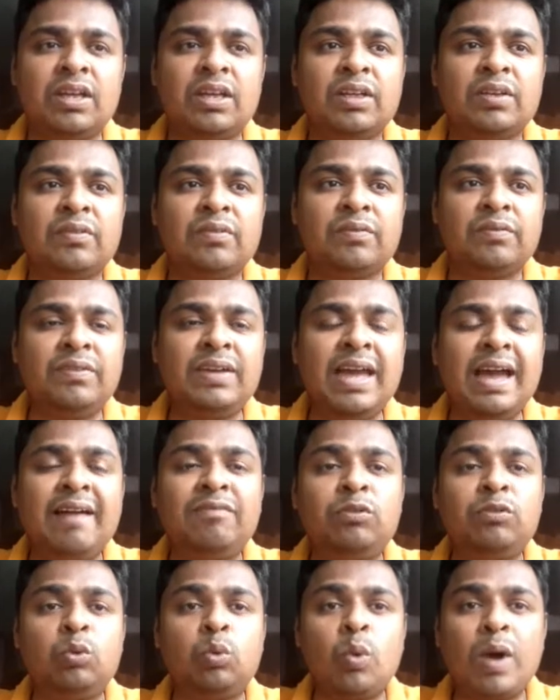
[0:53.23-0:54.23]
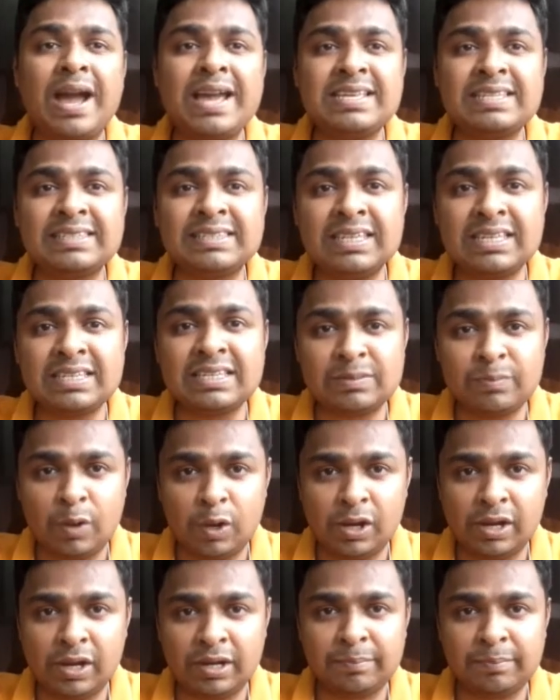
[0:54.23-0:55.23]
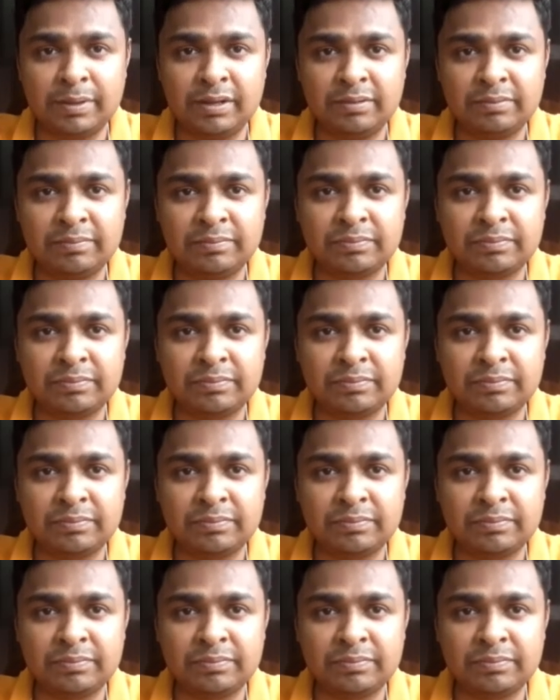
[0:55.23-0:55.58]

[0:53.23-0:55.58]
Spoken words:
we have twice the smaller number,